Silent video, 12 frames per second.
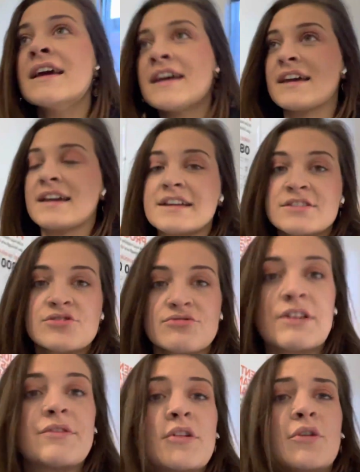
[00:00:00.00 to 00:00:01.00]
it is
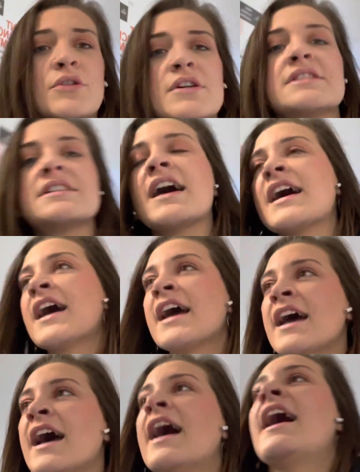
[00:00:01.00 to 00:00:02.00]
three floors
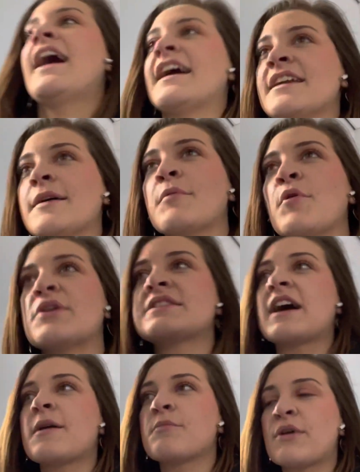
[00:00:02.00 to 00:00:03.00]
and I'm always
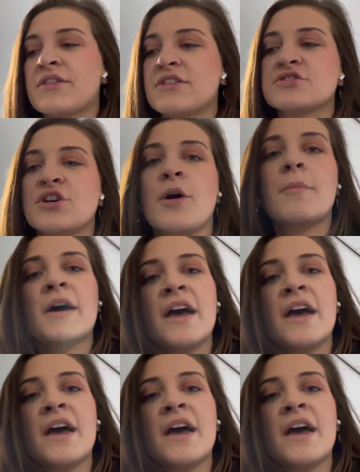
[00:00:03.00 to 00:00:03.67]
out of breath at the top.